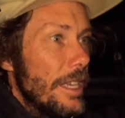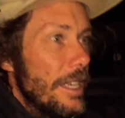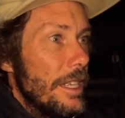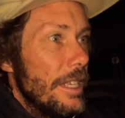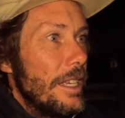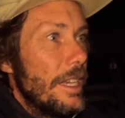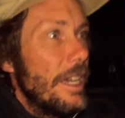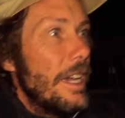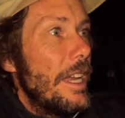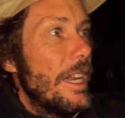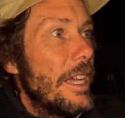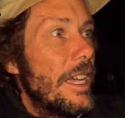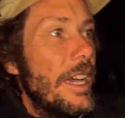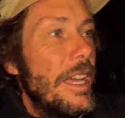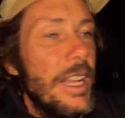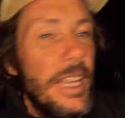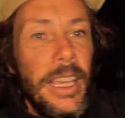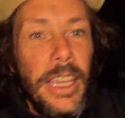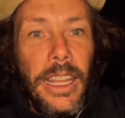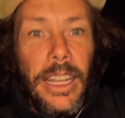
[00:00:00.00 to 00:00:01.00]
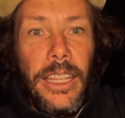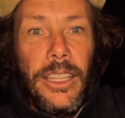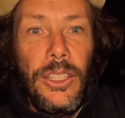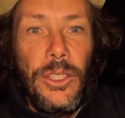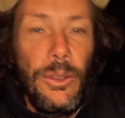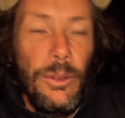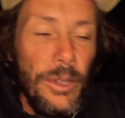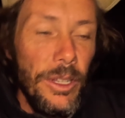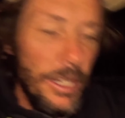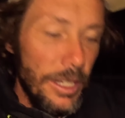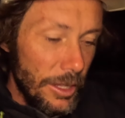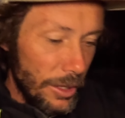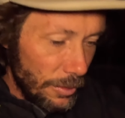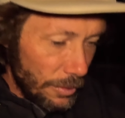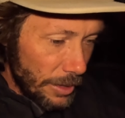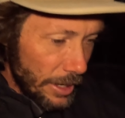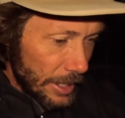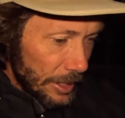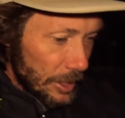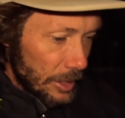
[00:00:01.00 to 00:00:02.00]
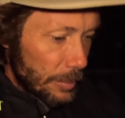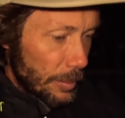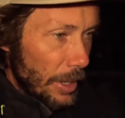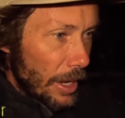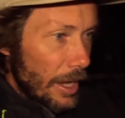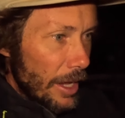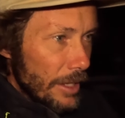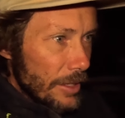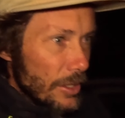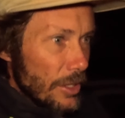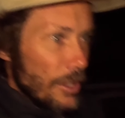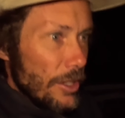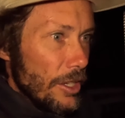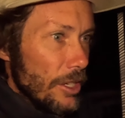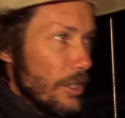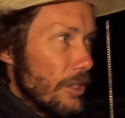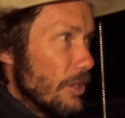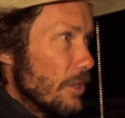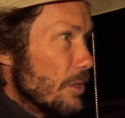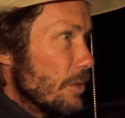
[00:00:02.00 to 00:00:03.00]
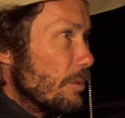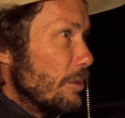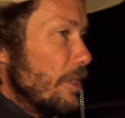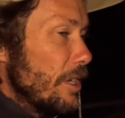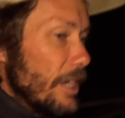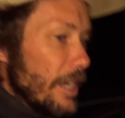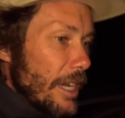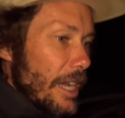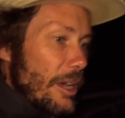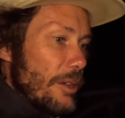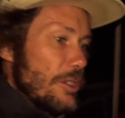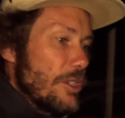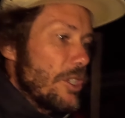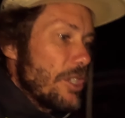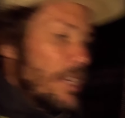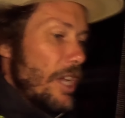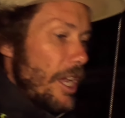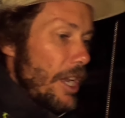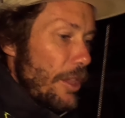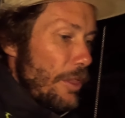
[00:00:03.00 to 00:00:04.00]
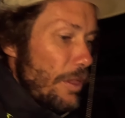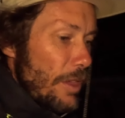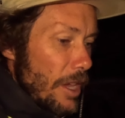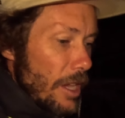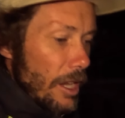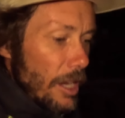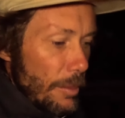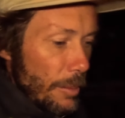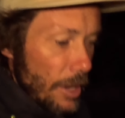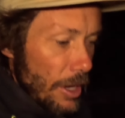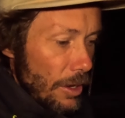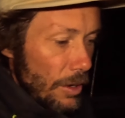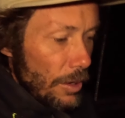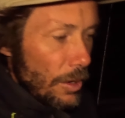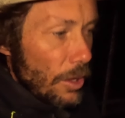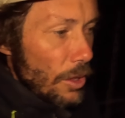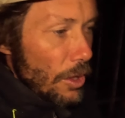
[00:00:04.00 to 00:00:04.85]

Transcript: you got to kind of get into it in the right spot so that you can swing and I was just kind of thinking about